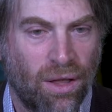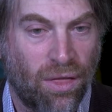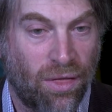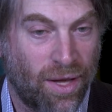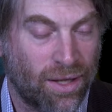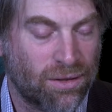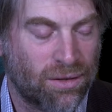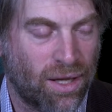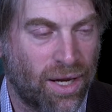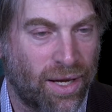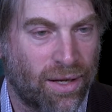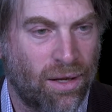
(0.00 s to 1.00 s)
things
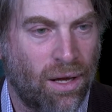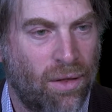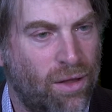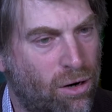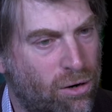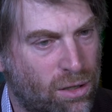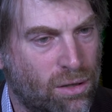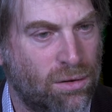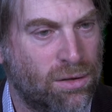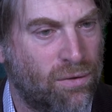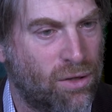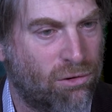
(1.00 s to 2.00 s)
like the
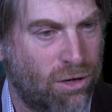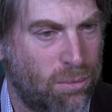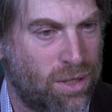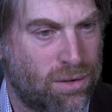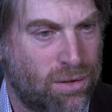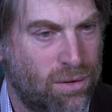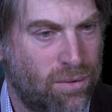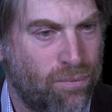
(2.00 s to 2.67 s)
Articles of Agreement